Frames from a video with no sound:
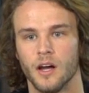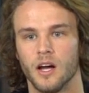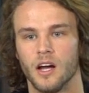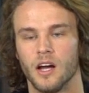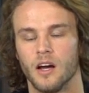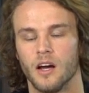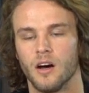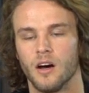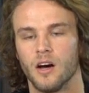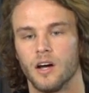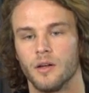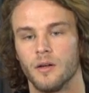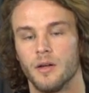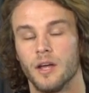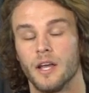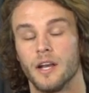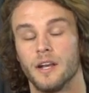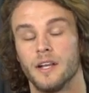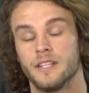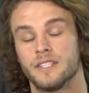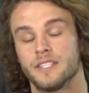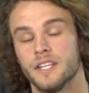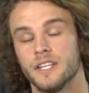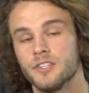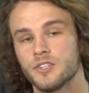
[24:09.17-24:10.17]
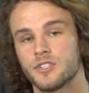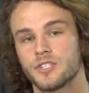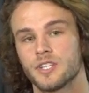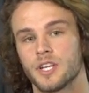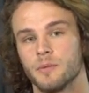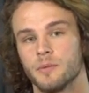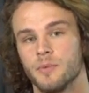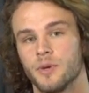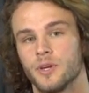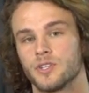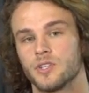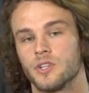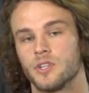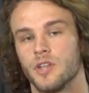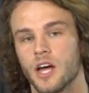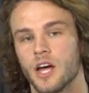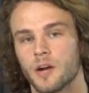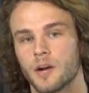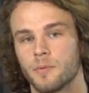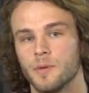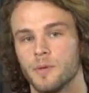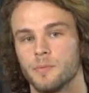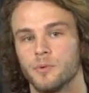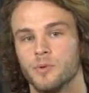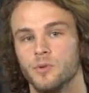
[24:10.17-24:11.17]
And it's interesting because a lot
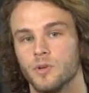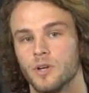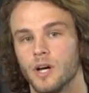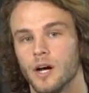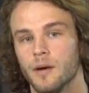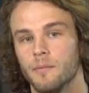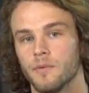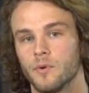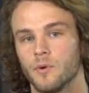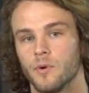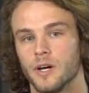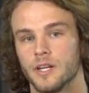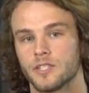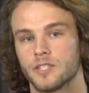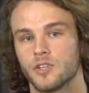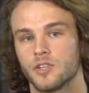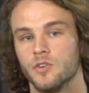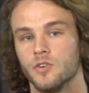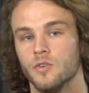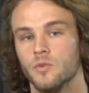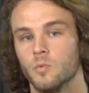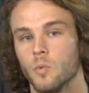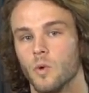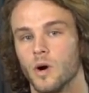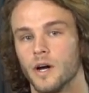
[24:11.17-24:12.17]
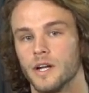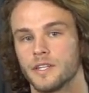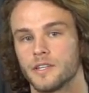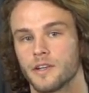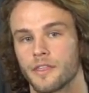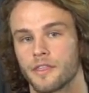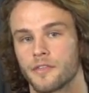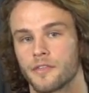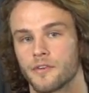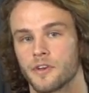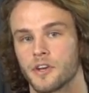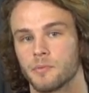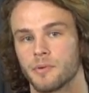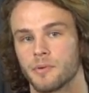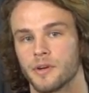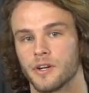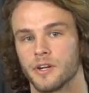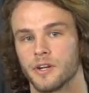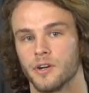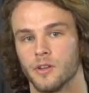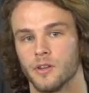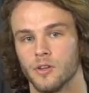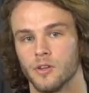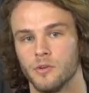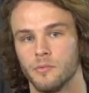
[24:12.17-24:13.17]
of people who come to us who want to 3D
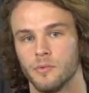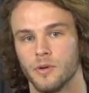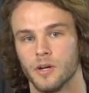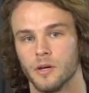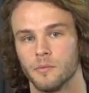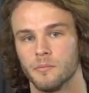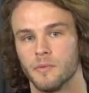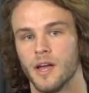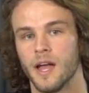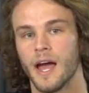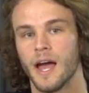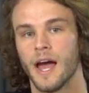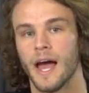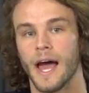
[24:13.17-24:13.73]
print in aluminum